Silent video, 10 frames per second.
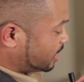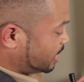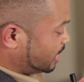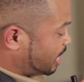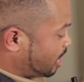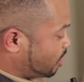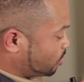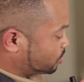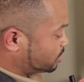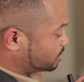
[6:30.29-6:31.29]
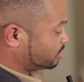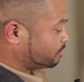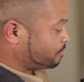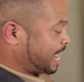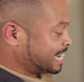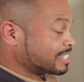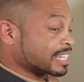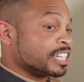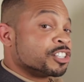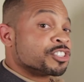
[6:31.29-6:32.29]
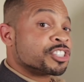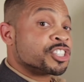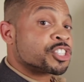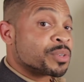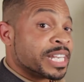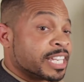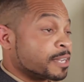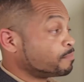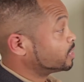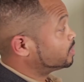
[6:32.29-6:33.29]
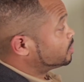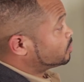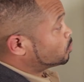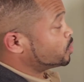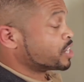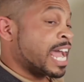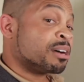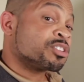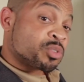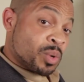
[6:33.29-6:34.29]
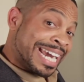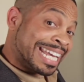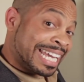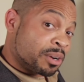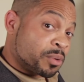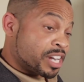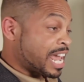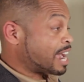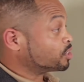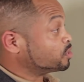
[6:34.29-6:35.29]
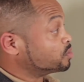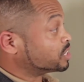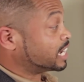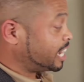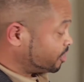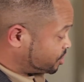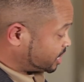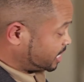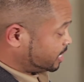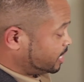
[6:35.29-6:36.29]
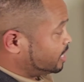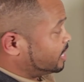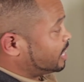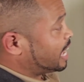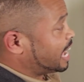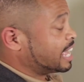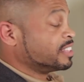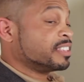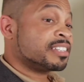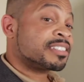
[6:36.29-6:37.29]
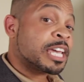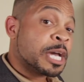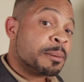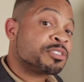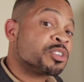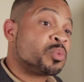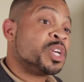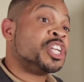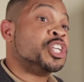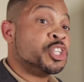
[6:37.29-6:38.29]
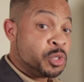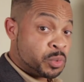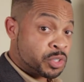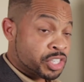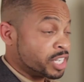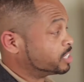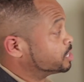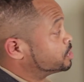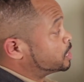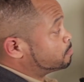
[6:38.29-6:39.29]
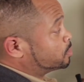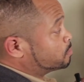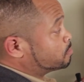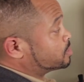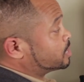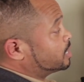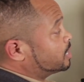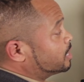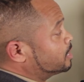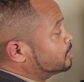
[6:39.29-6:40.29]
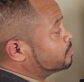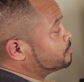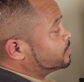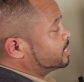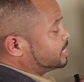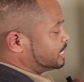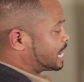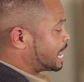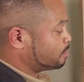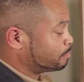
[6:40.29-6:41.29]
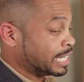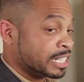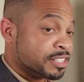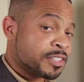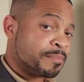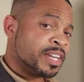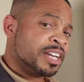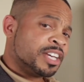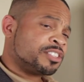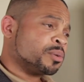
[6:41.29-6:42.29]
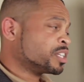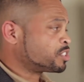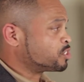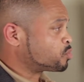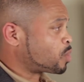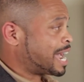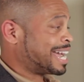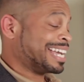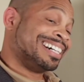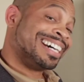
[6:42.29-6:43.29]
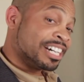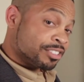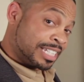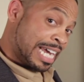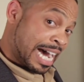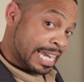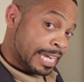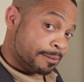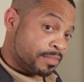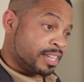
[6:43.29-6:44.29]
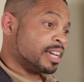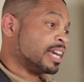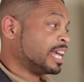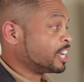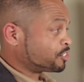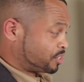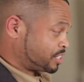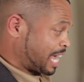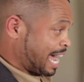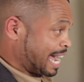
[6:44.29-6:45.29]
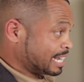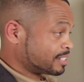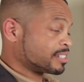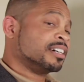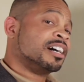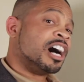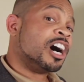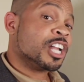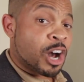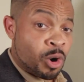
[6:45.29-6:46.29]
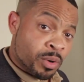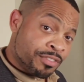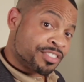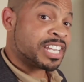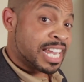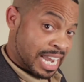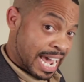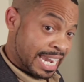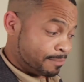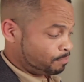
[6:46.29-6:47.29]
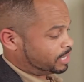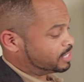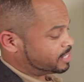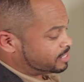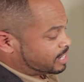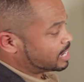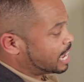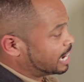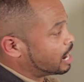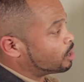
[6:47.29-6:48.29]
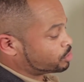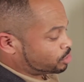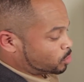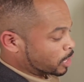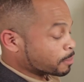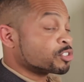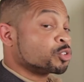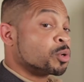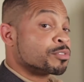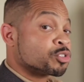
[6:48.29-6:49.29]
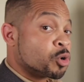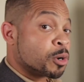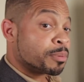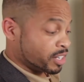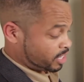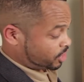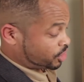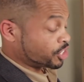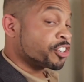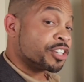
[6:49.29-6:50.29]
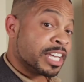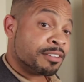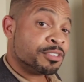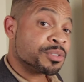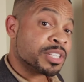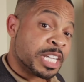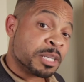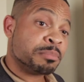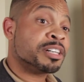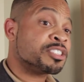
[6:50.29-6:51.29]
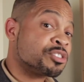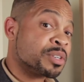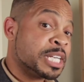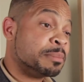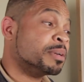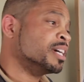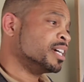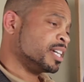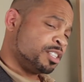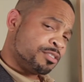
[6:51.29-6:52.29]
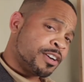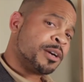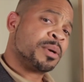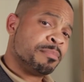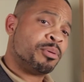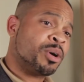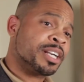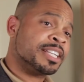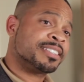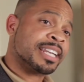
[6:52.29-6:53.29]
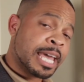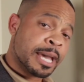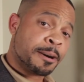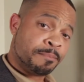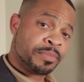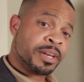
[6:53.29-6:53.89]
it causes the fat cells to shrink. We're now sweating, we're now using energy, and this helps reduce the symptoms of diabetes. So this is why a healthy diet, exercise, along with sunlight, because sunlight also helps to absorb sugar levels in the bloodstream, is very important to help